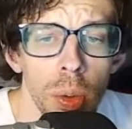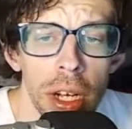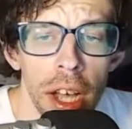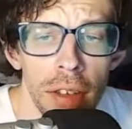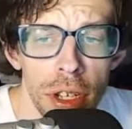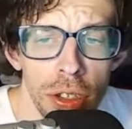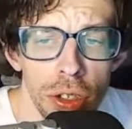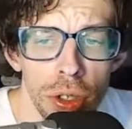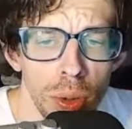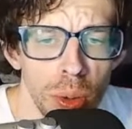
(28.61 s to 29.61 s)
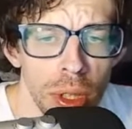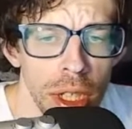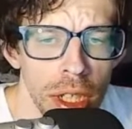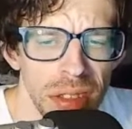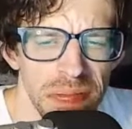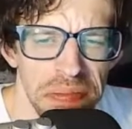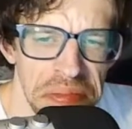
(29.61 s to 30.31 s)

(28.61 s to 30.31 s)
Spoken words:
we dive into the